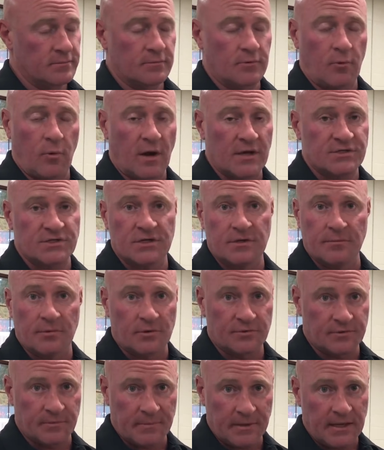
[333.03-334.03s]
questionable
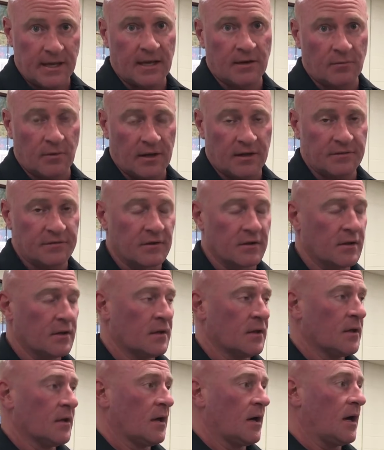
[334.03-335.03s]
to begin with.
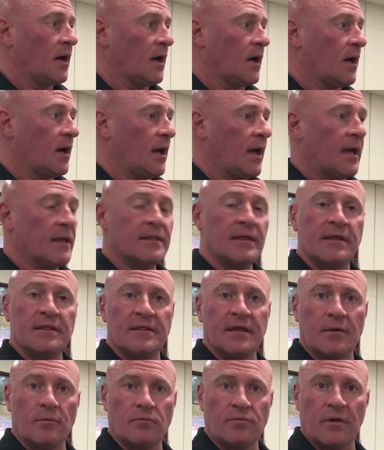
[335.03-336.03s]
And then
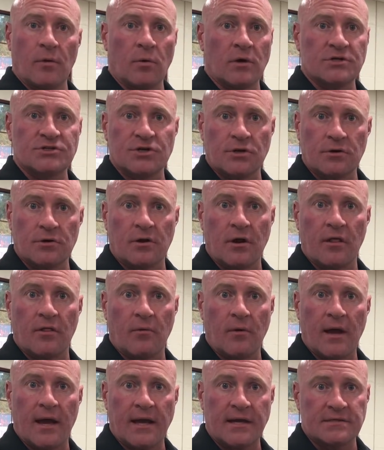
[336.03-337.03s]
they want to turn it all the
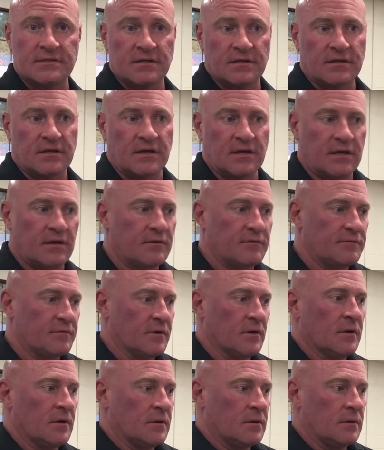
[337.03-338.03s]
way because they think if
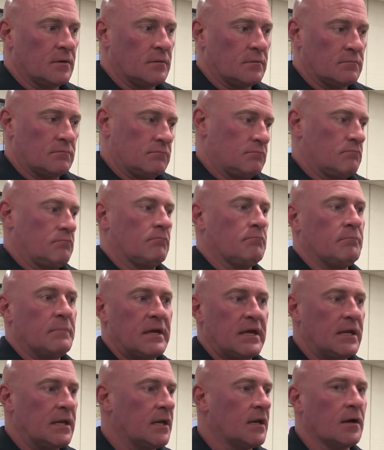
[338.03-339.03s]

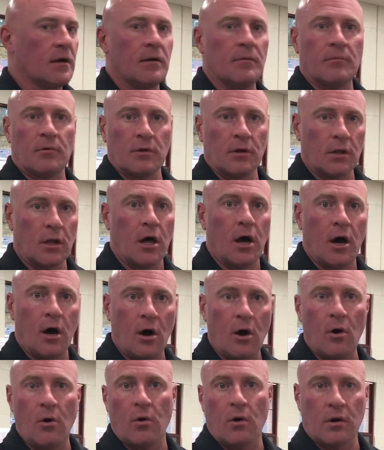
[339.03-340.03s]
medium or
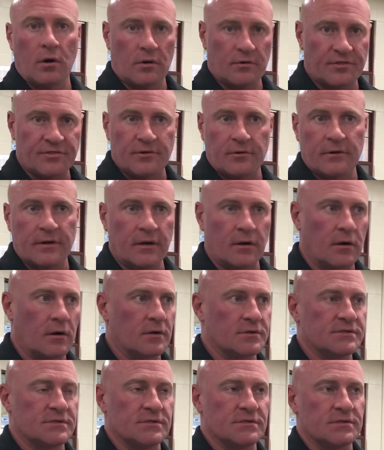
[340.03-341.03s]
low or 30
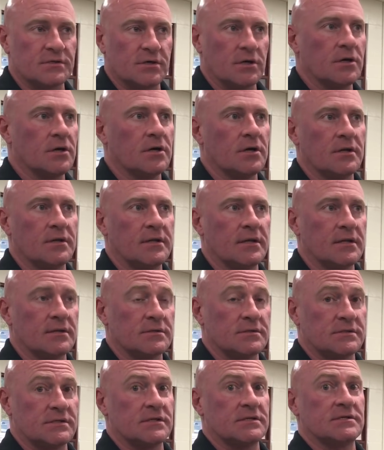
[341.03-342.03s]
Hertz is good, then
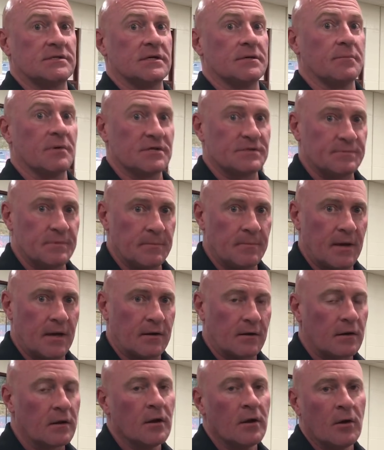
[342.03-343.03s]
60 must be
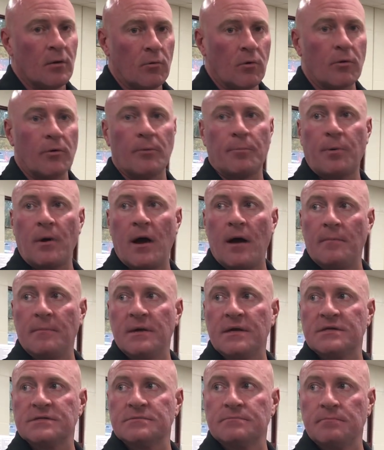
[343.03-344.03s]
better. Well, the problem
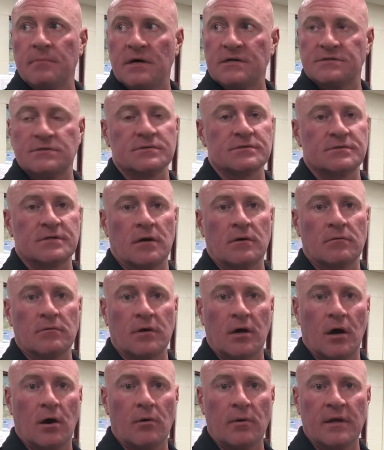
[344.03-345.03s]
is muscles don't
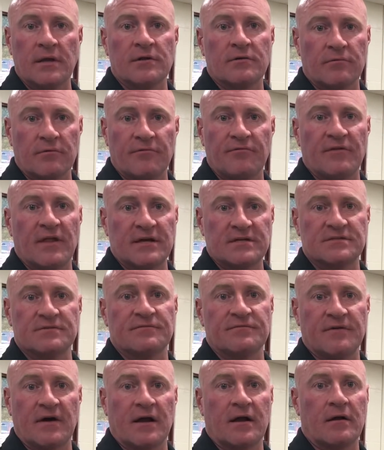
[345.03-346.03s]
go into reflexive
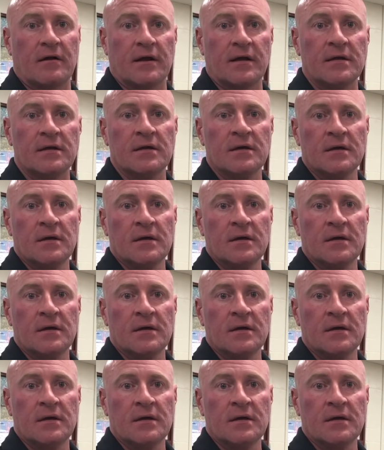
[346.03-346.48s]
firing